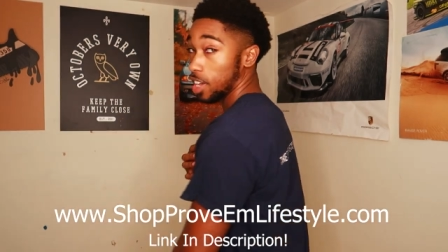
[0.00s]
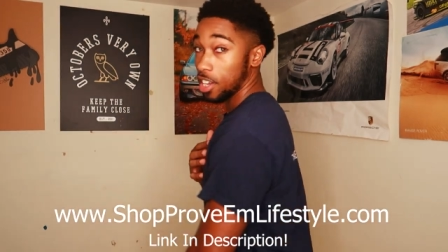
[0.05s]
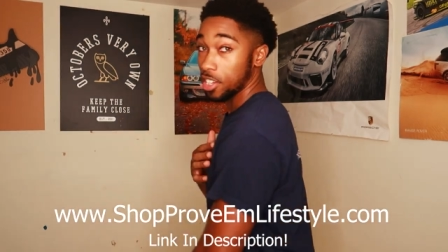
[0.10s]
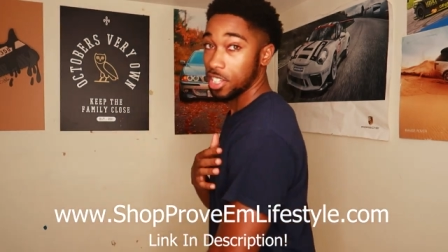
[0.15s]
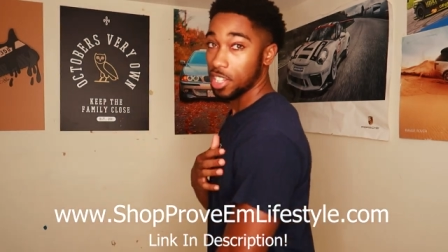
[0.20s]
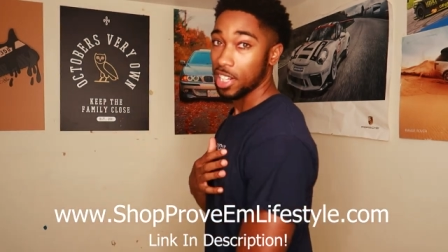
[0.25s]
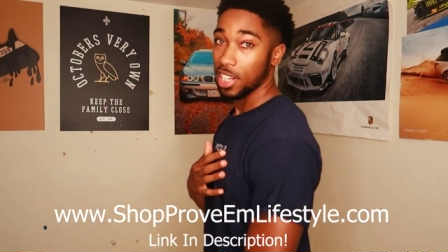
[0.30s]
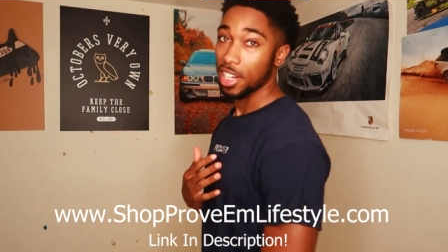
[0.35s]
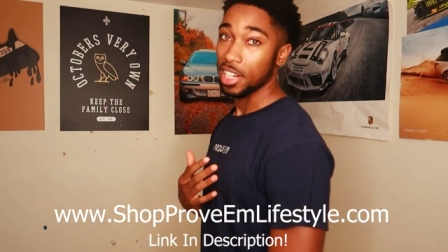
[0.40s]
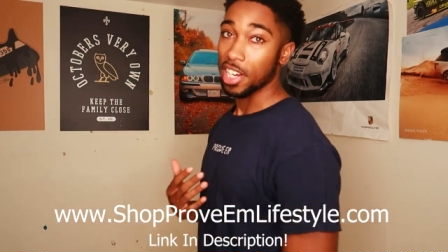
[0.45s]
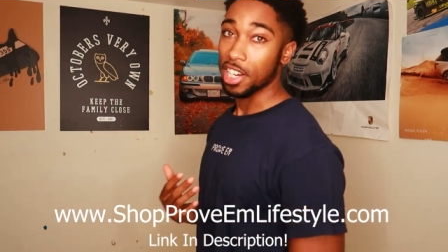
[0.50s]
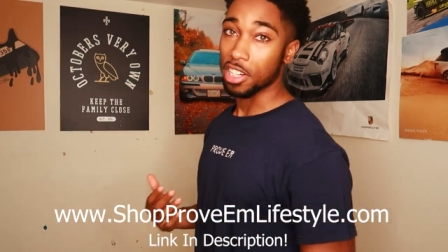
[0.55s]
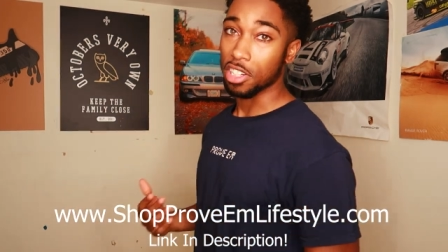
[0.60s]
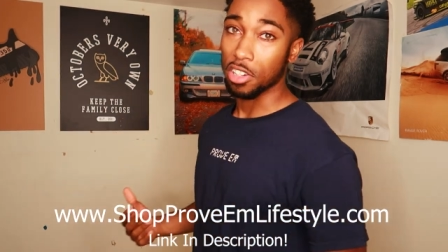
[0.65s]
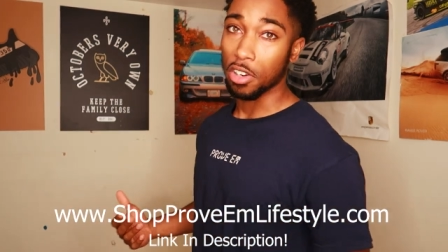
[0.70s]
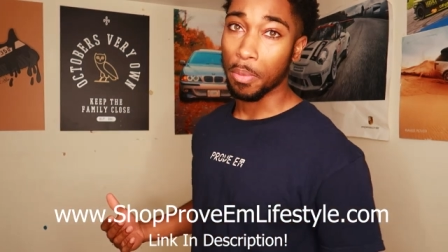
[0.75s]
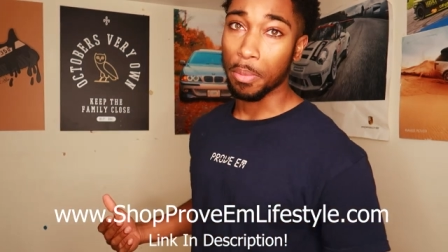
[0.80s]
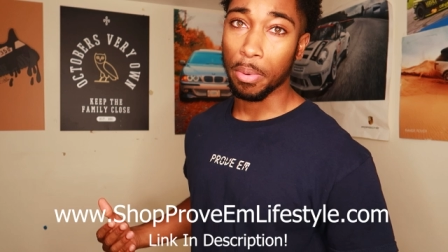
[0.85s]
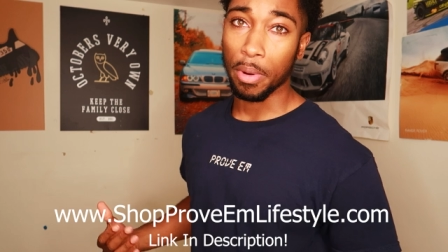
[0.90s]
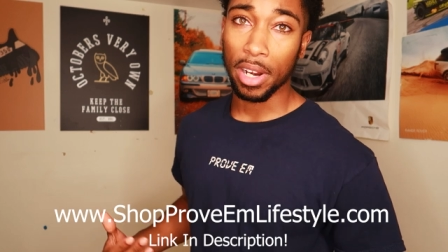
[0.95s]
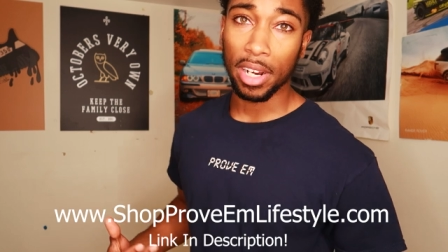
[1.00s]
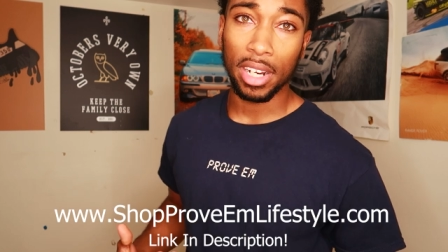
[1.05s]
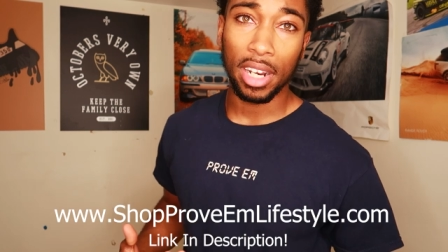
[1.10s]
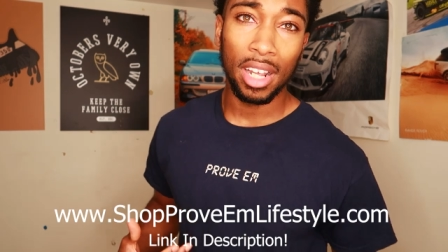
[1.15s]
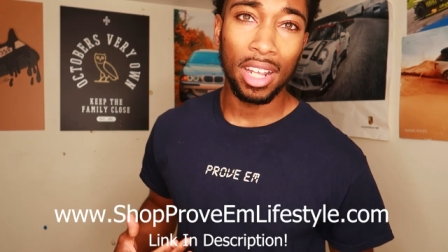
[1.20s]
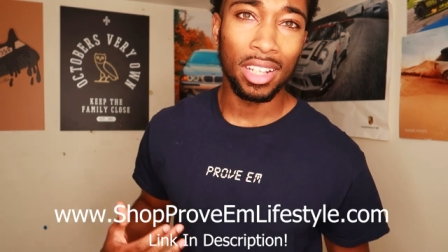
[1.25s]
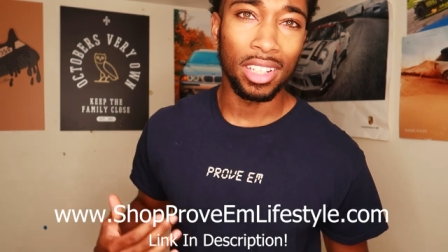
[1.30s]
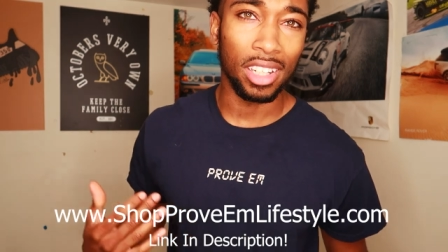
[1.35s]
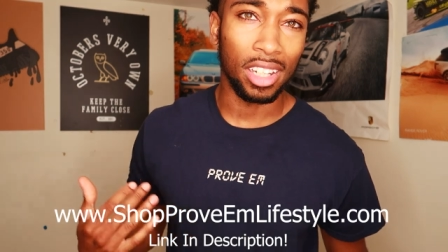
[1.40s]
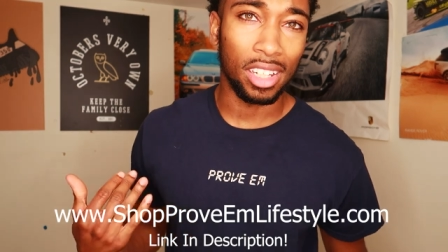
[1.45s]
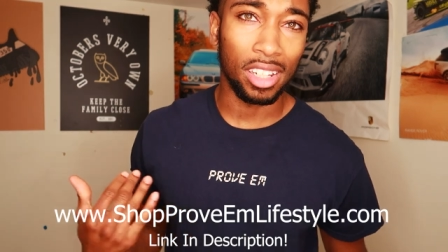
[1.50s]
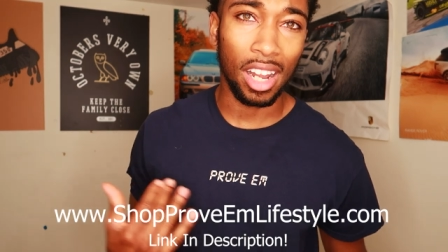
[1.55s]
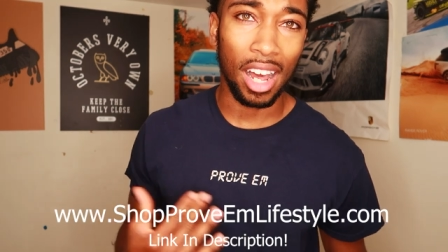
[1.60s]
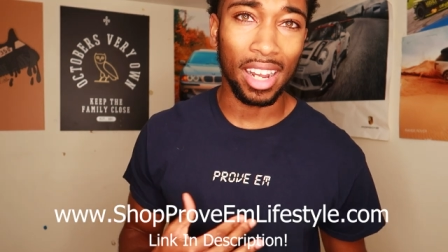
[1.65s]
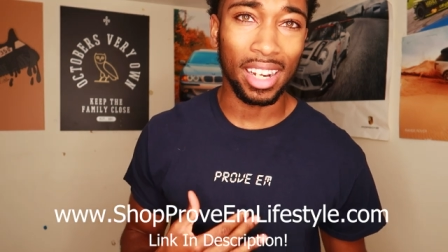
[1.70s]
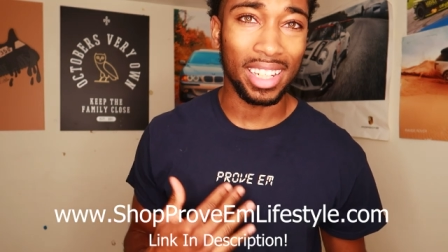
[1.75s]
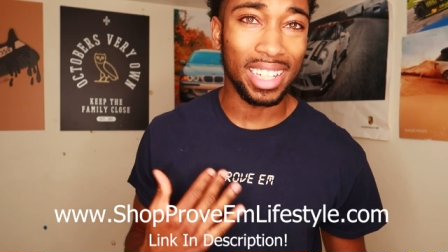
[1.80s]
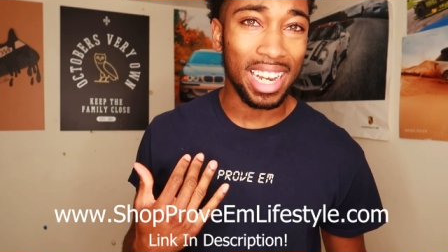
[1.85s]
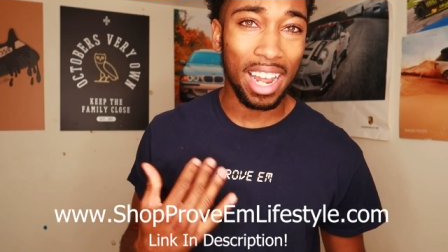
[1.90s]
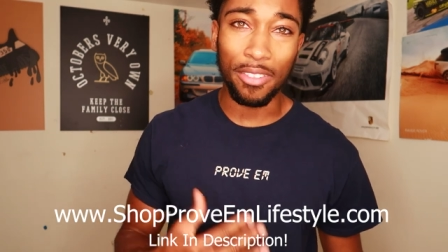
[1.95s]
y'all see the digital print, the
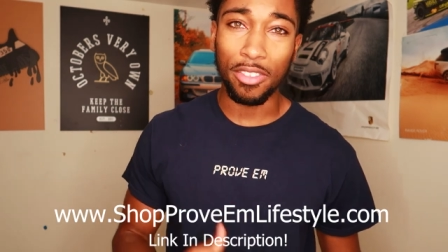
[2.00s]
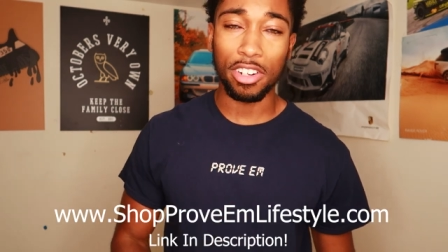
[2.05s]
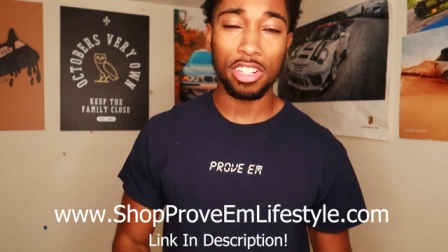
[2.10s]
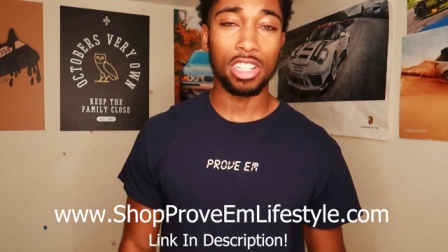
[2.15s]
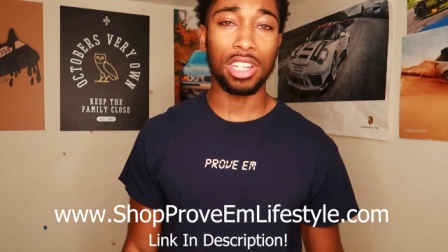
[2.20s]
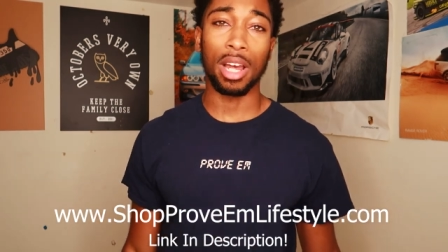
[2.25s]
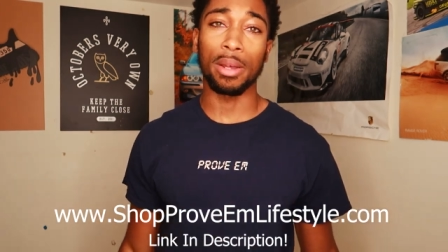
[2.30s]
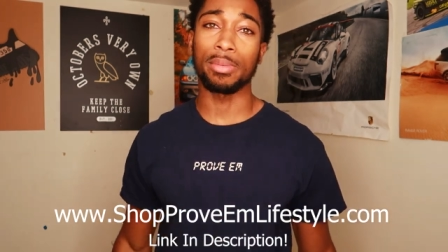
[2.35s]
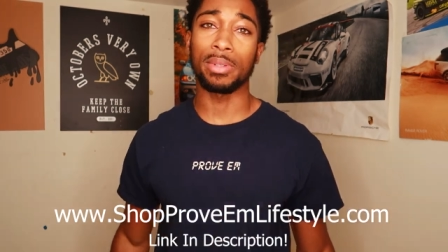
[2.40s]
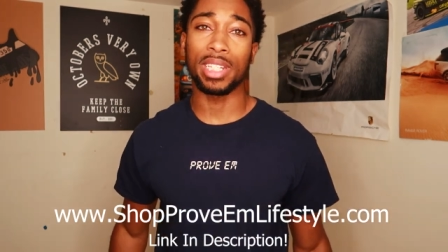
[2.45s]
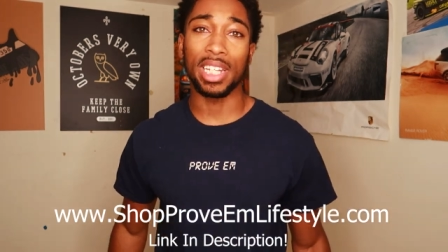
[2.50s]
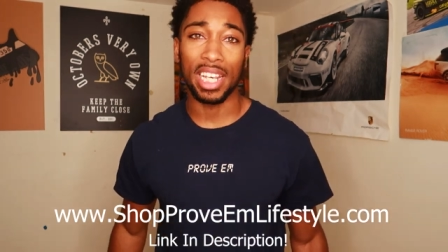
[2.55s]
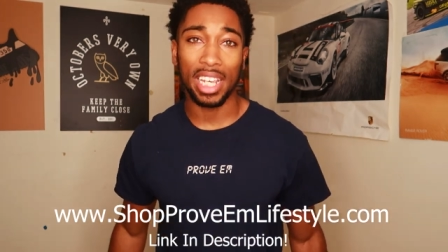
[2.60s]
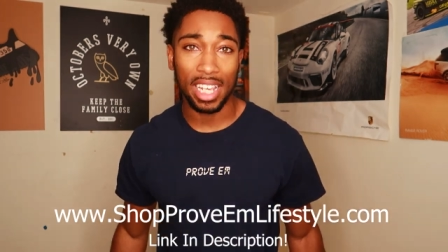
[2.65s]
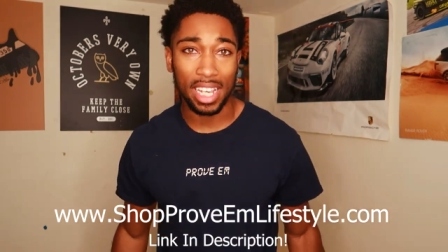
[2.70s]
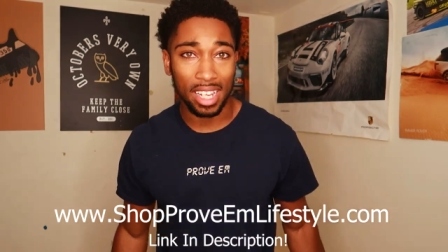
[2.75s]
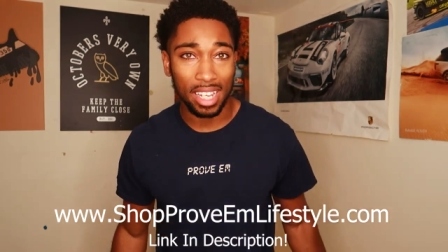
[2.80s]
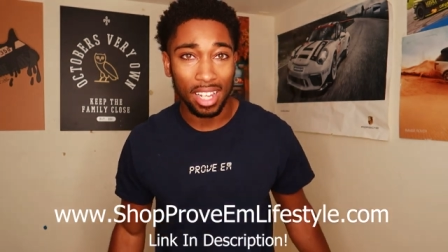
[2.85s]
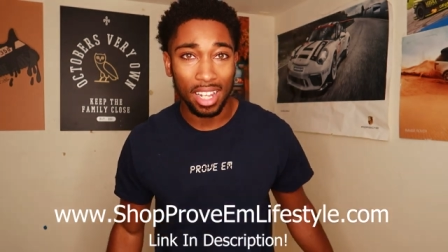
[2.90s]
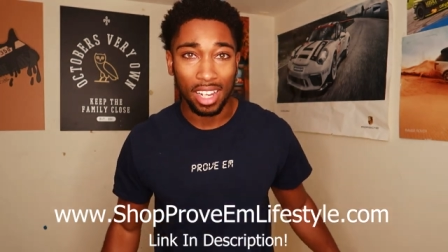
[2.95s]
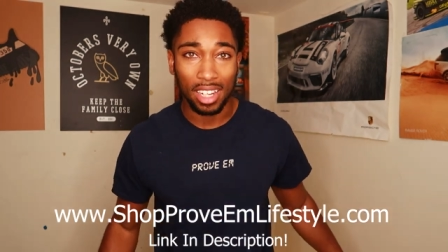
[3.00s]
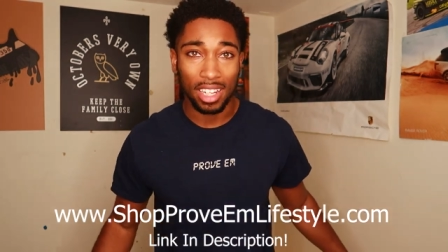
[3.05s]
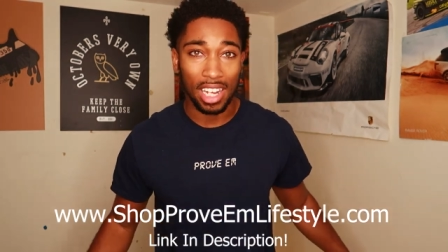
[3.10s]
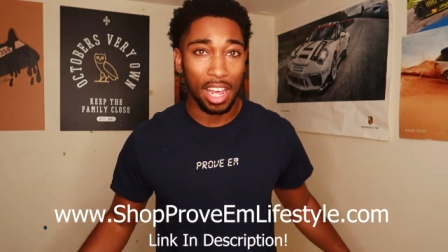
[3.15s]
clock never stops ticking,